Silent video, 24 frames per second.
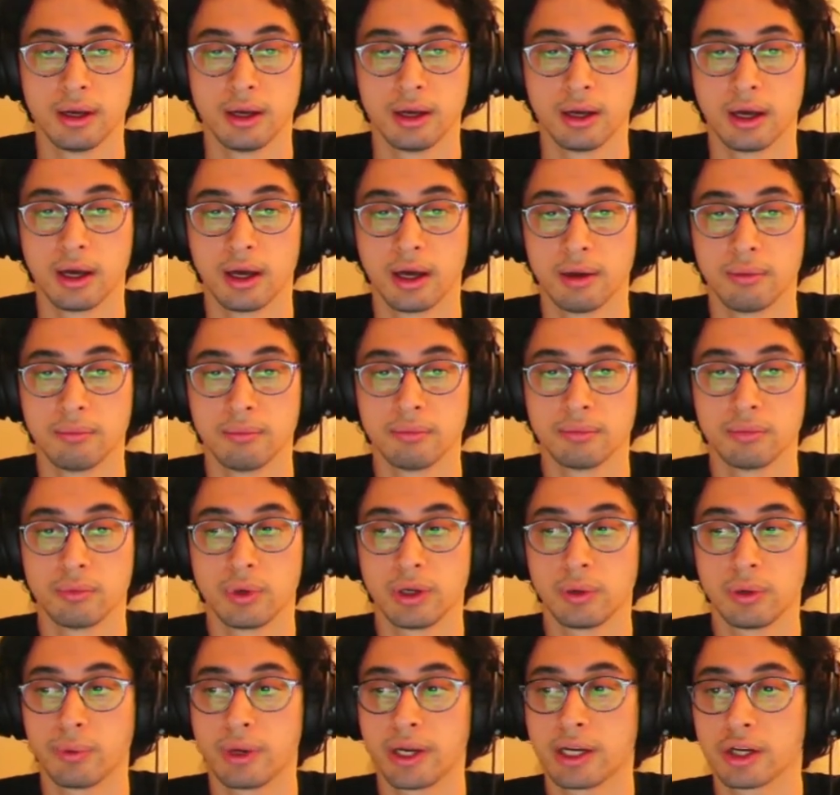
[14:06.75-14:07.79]

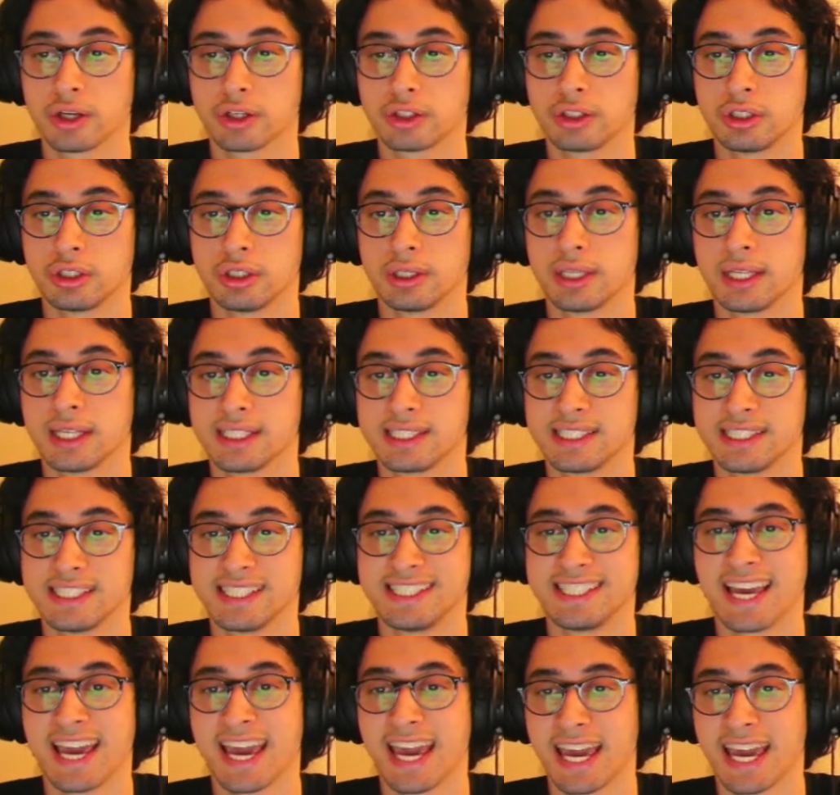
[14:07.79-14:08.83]
Wind Waker to this
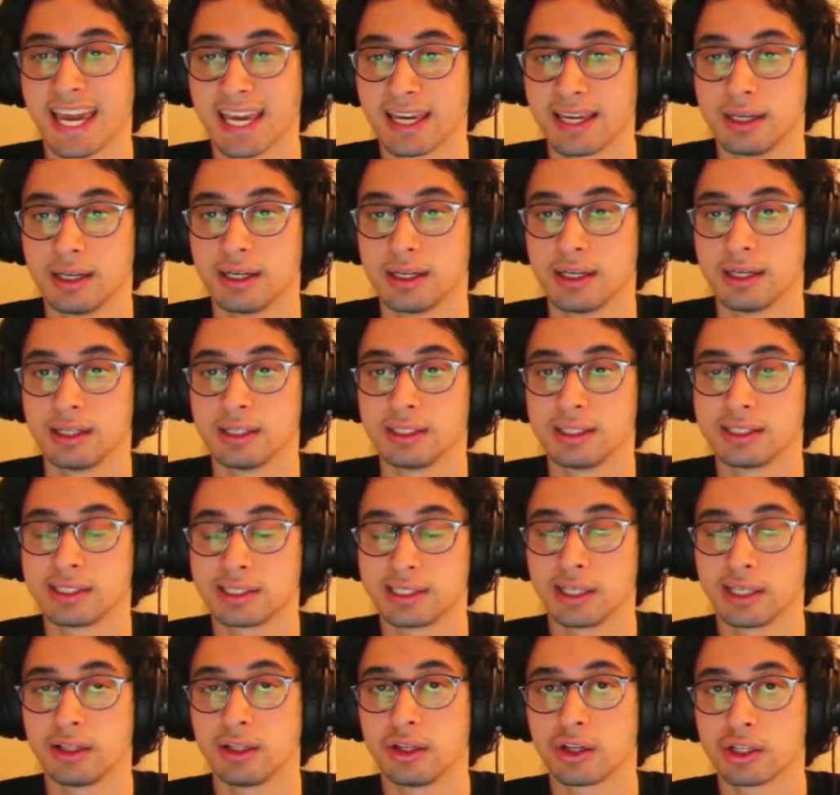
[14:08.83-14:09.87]
day
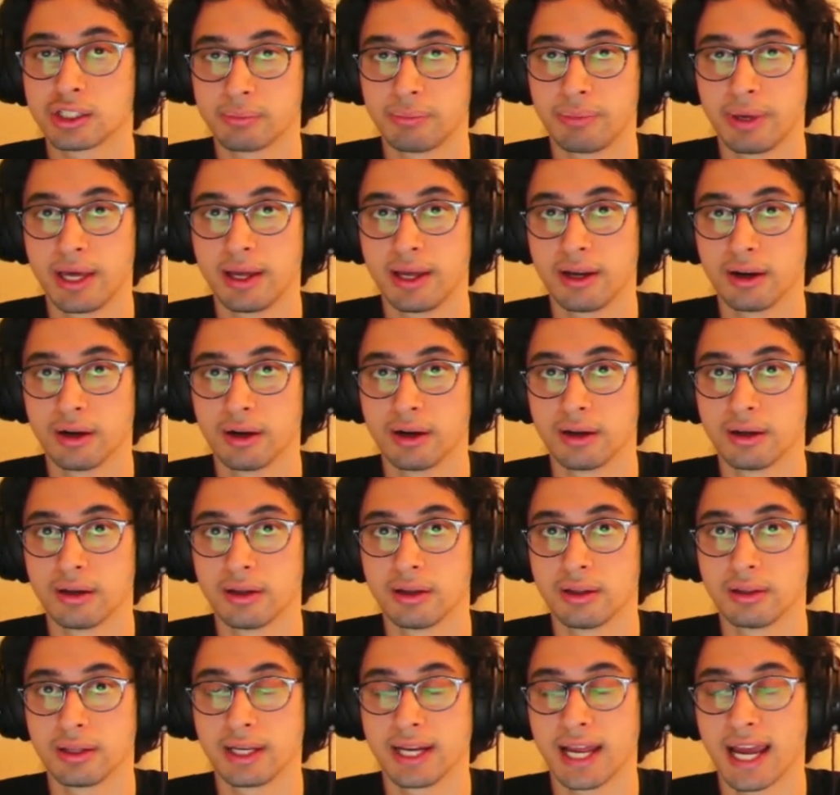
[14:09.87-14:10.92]
still looks better
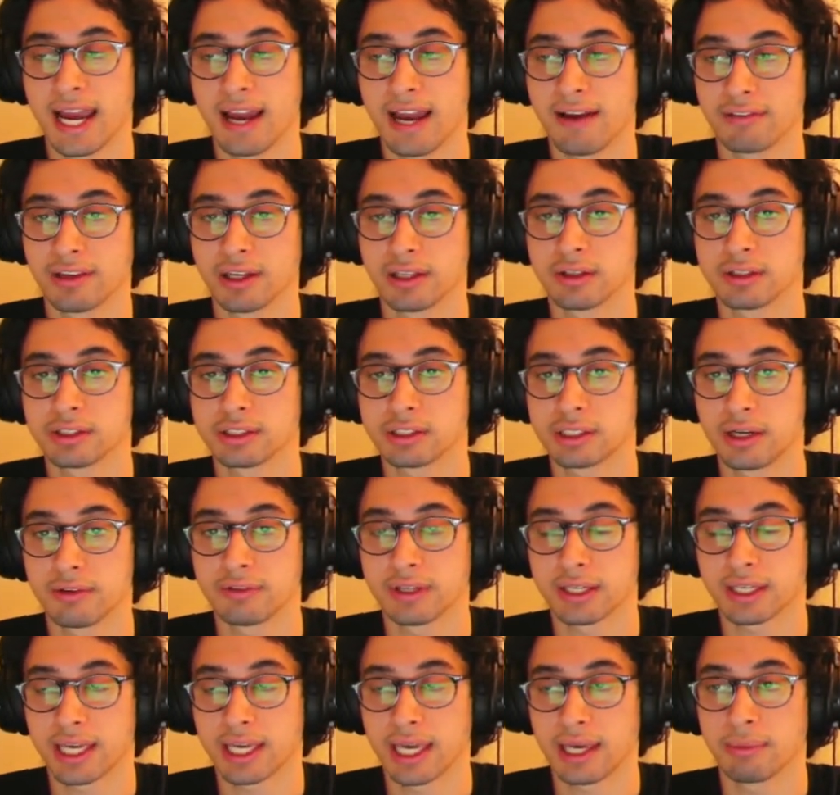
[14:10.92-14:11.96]
than half the other stuff that
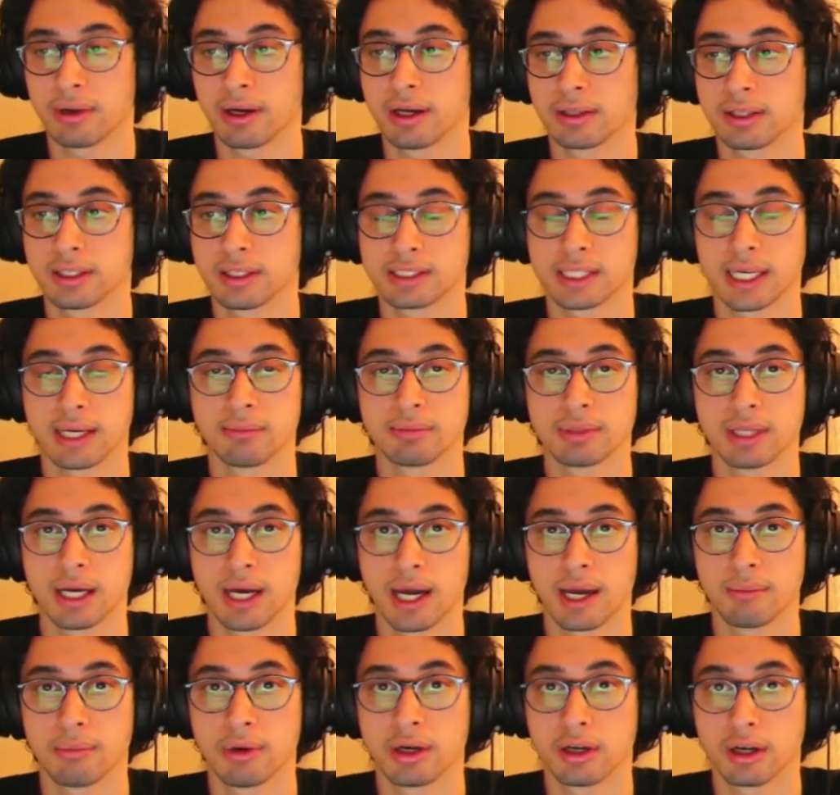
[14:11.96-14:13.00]
came out at the same
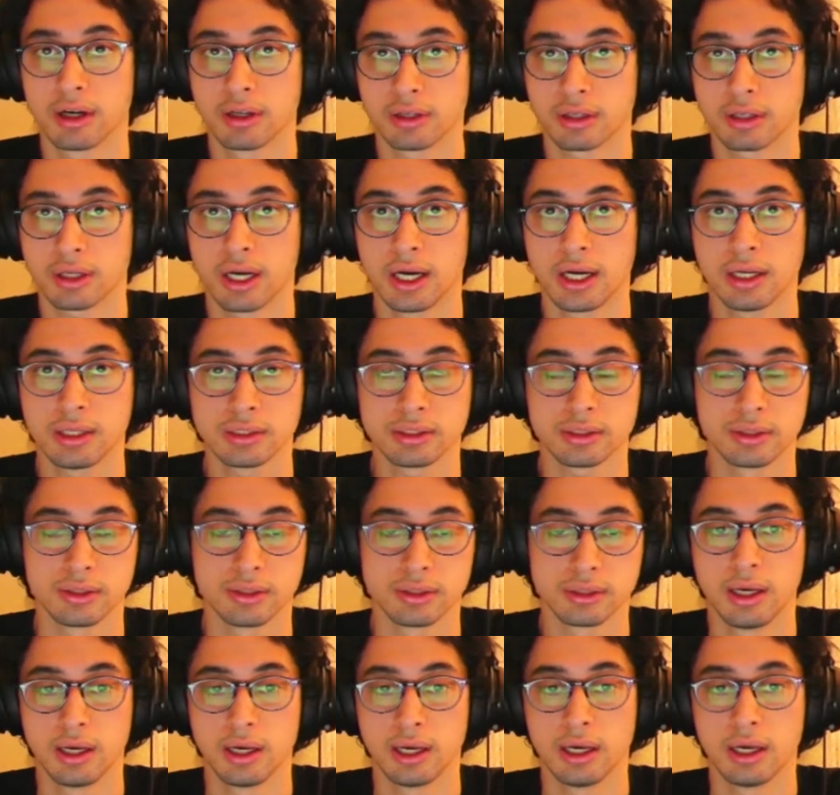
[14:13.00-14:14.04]
time on other
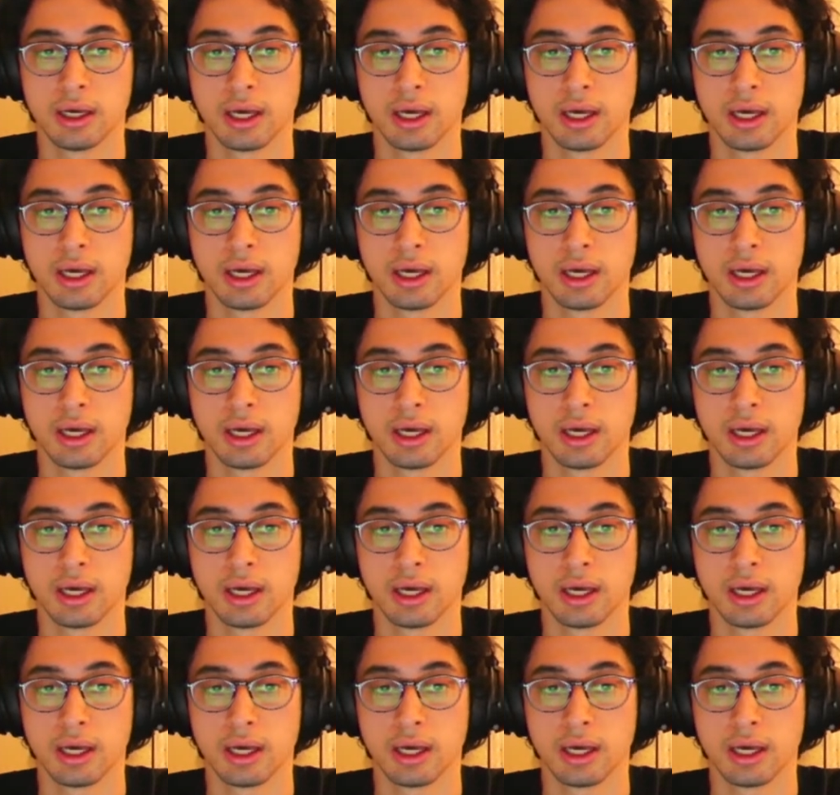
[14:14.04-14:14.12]
consoles.